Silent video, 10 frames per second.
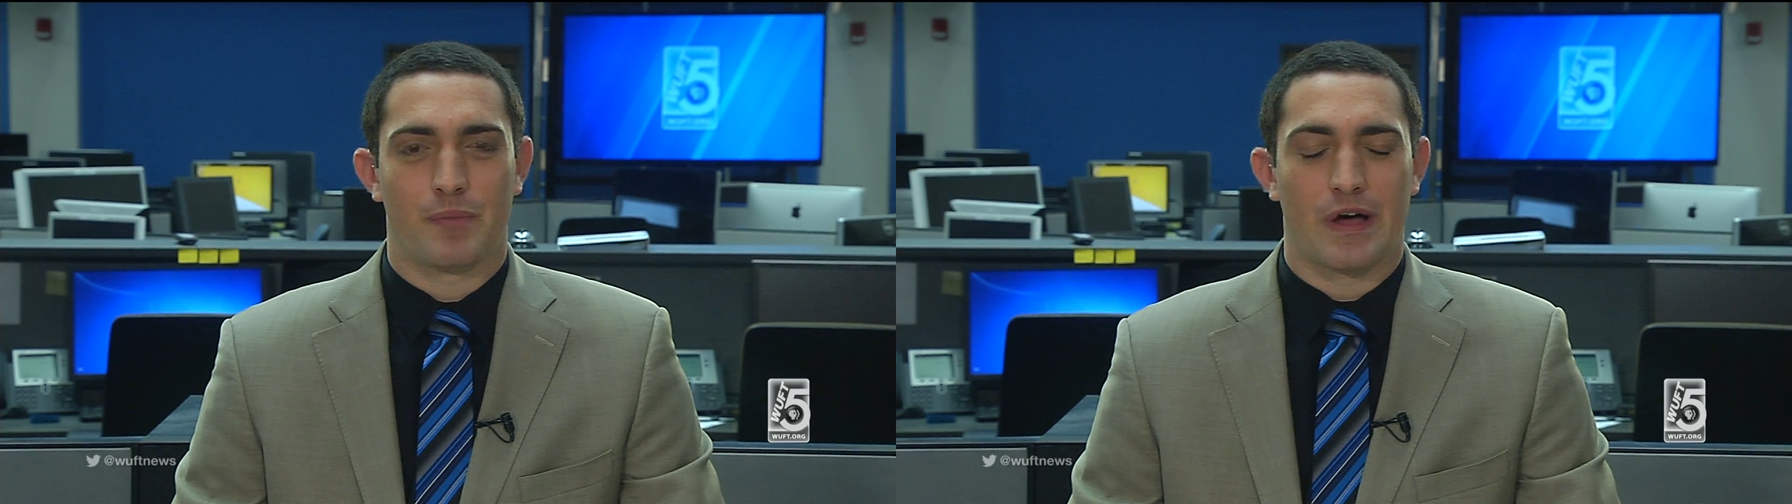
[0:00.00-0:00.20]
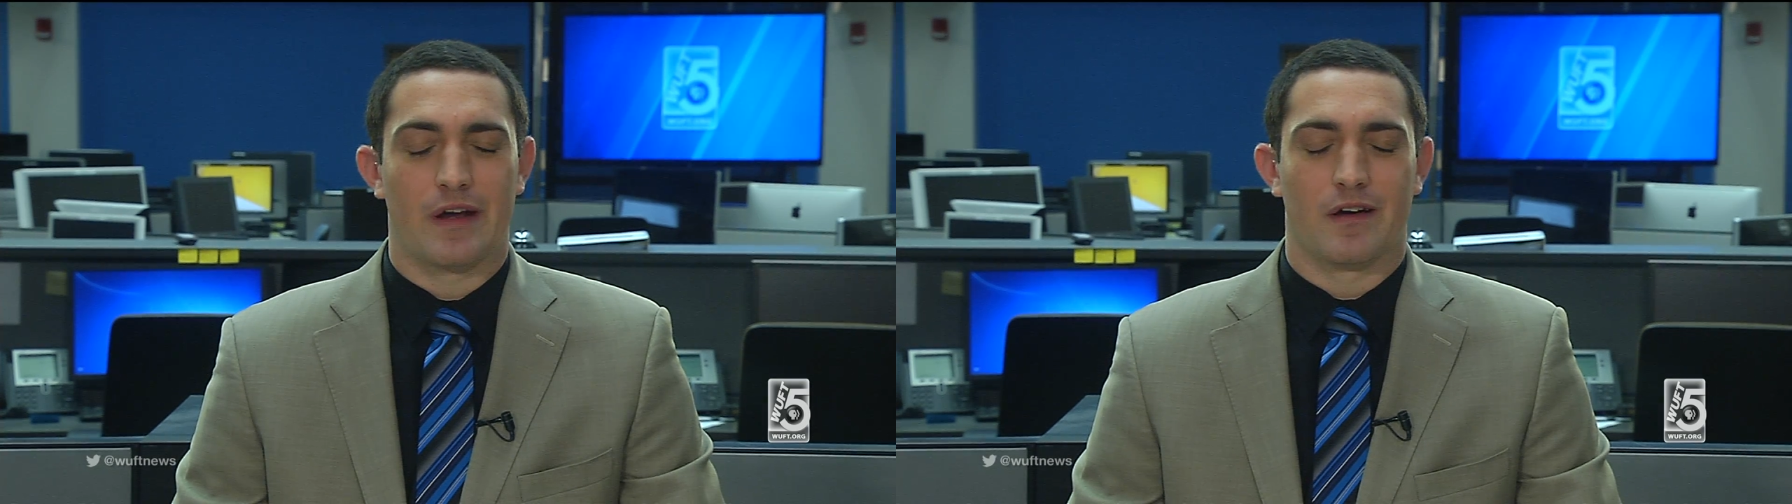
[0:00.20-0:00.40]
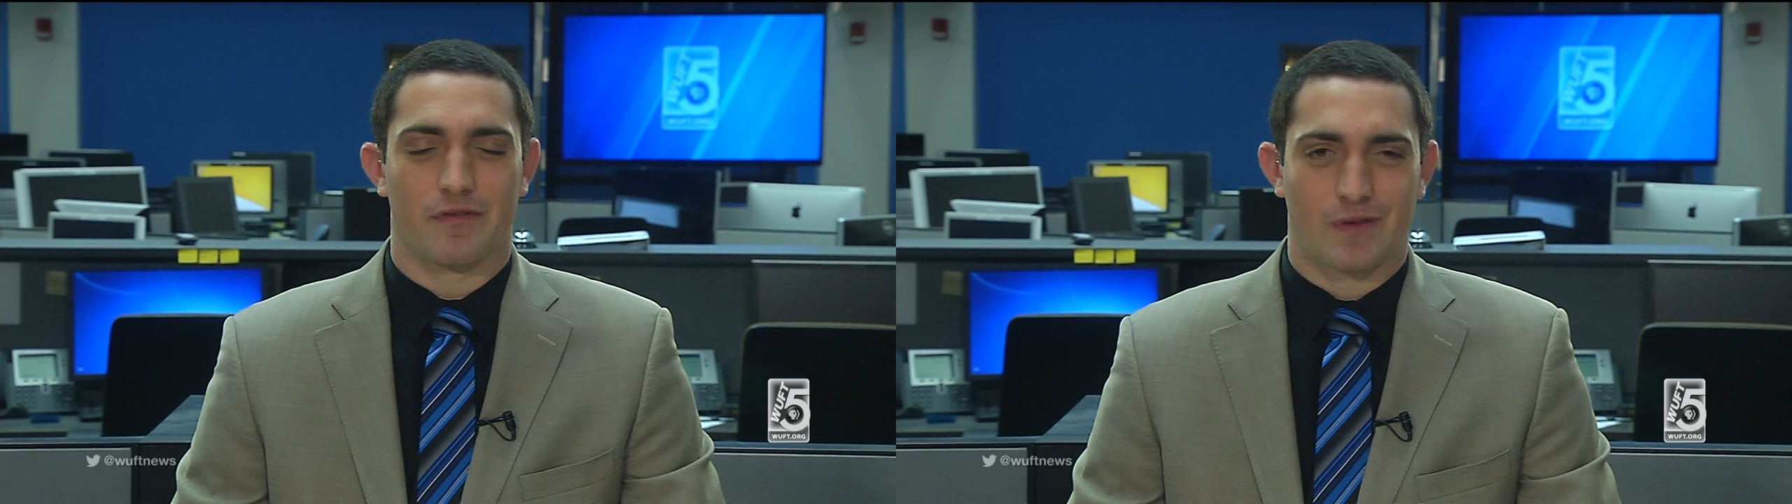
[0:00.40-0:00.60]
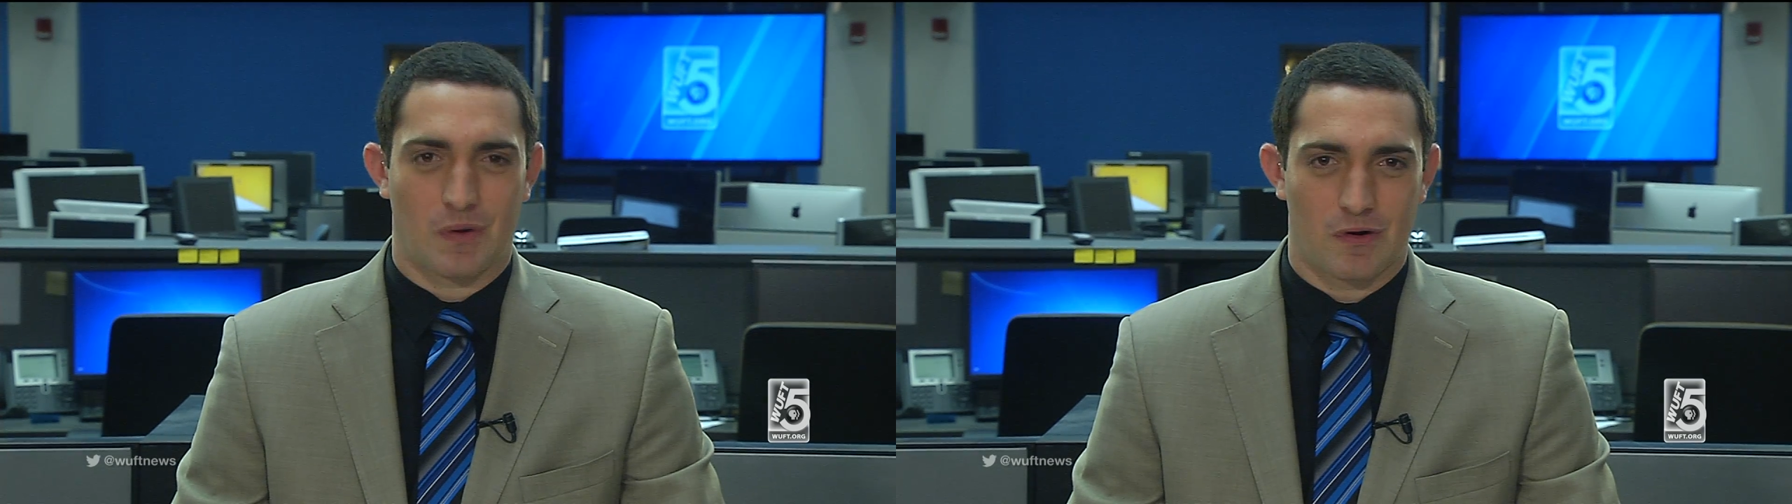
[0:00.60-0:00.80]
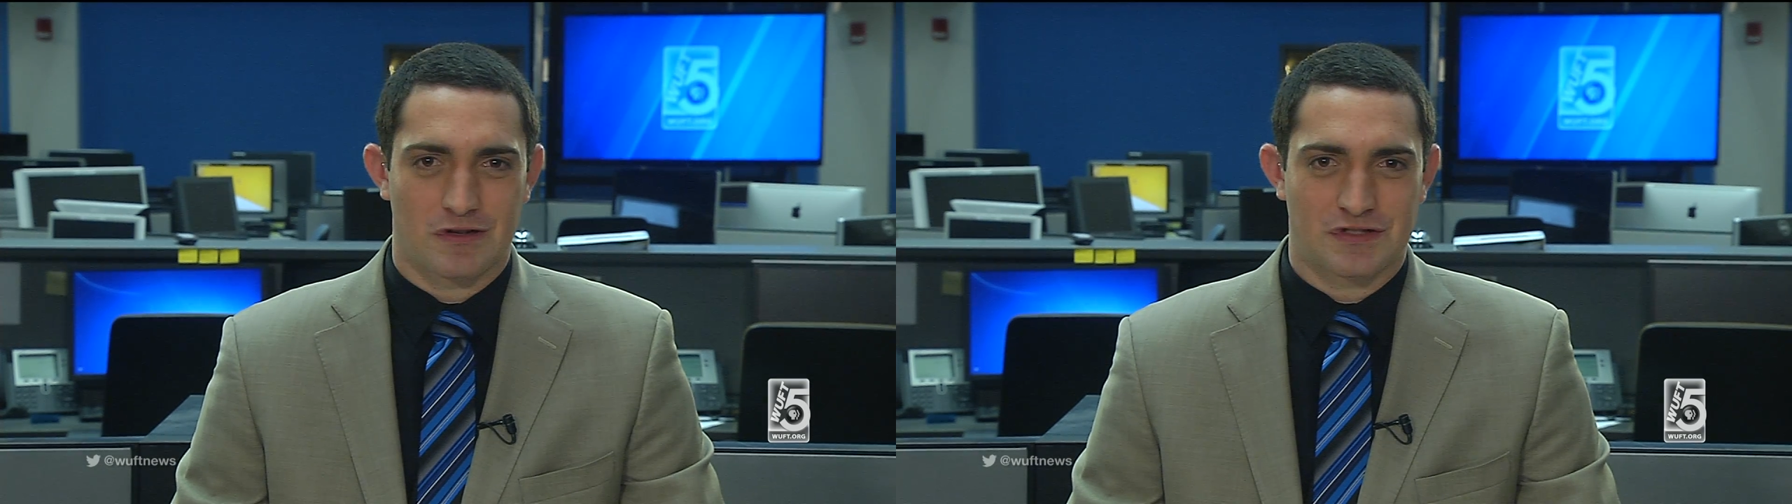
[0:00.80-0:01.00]
but of
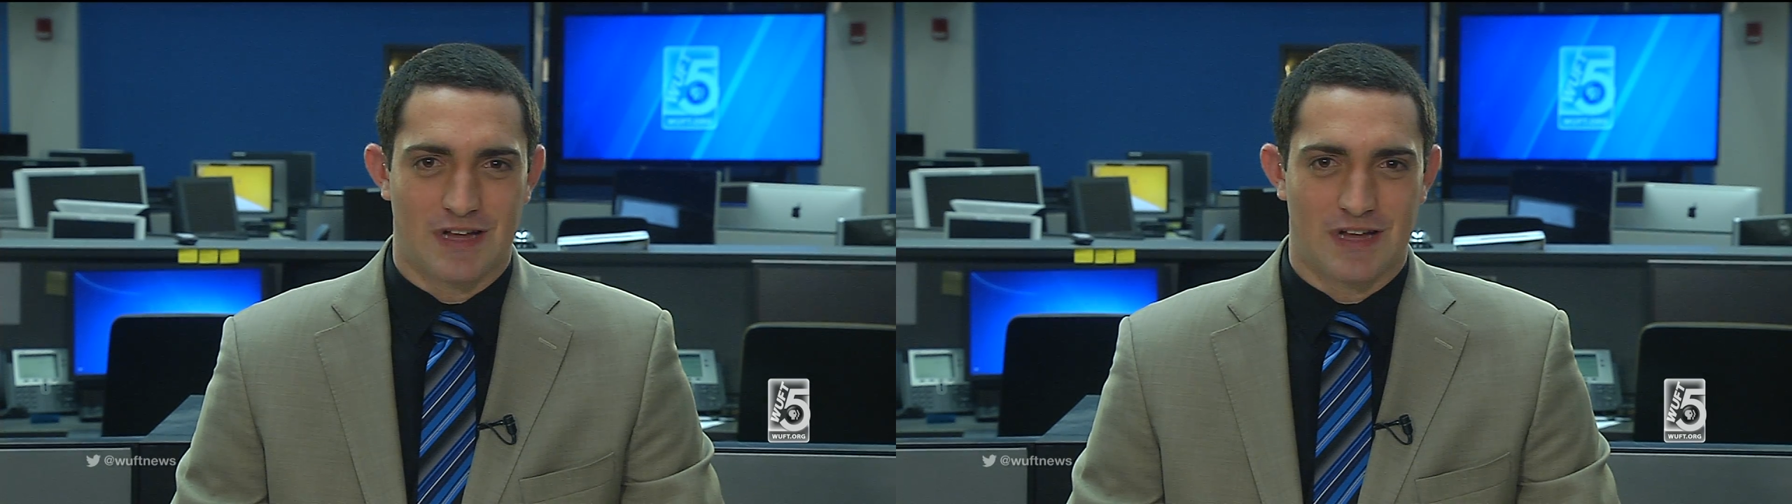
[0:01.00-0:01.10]
course